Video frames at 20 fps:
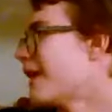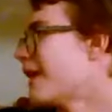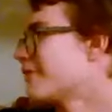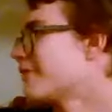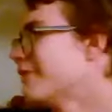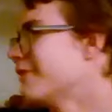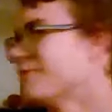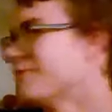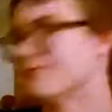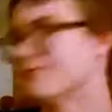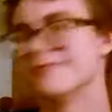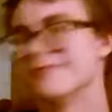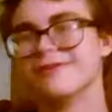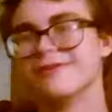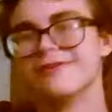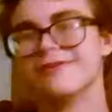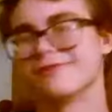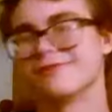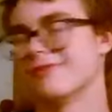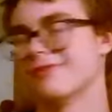in the background
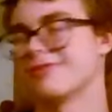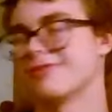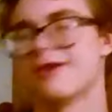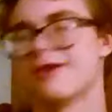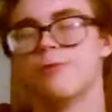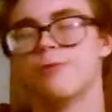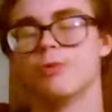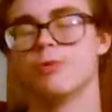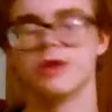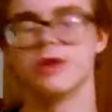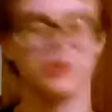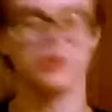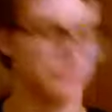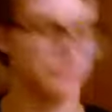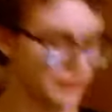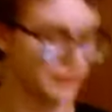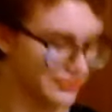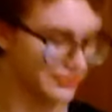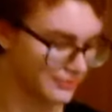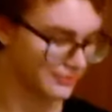for some
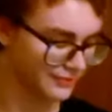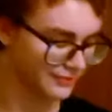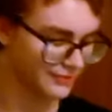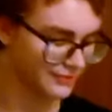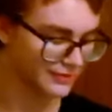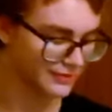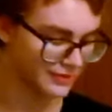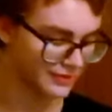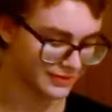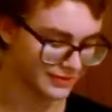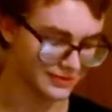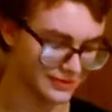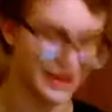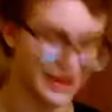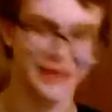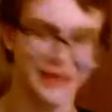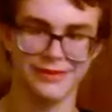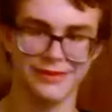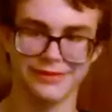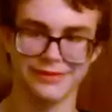weird reason.
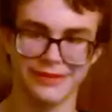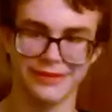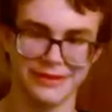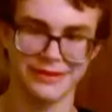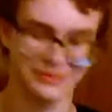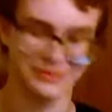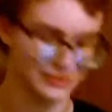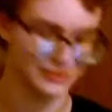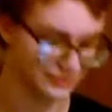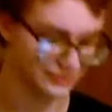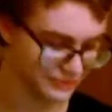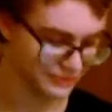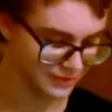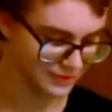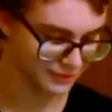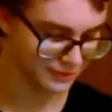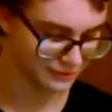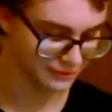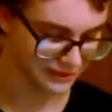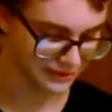Because I like to
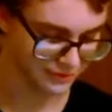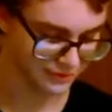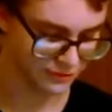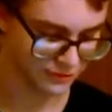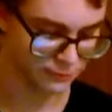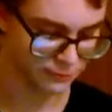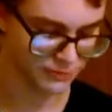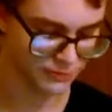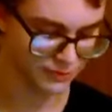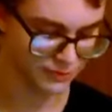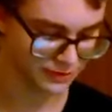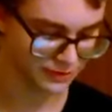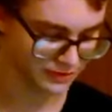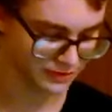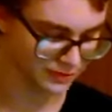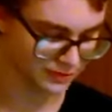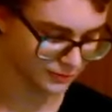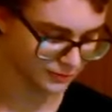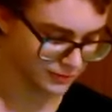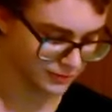use that chill
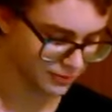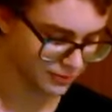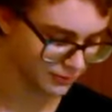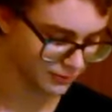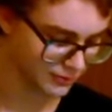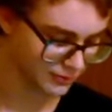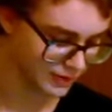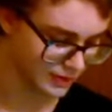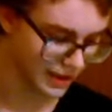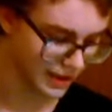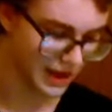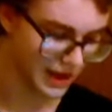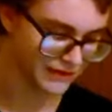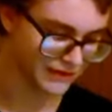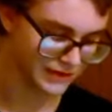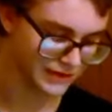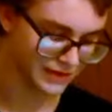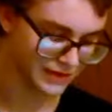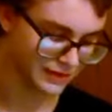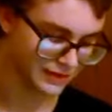music to
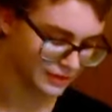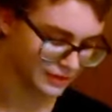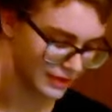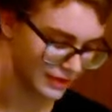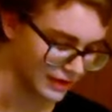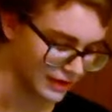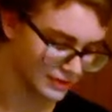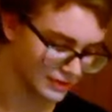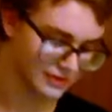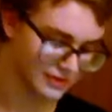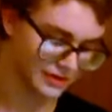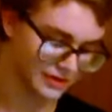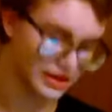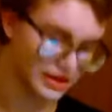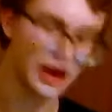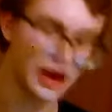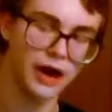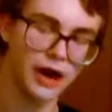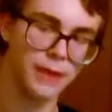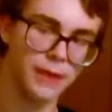have a nice
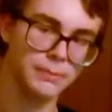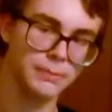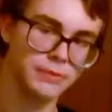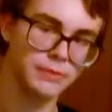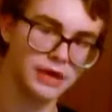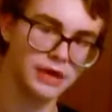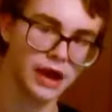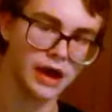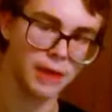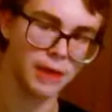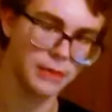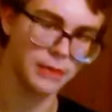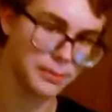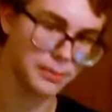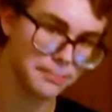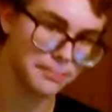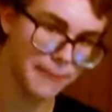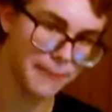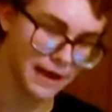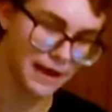and
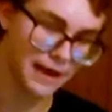calming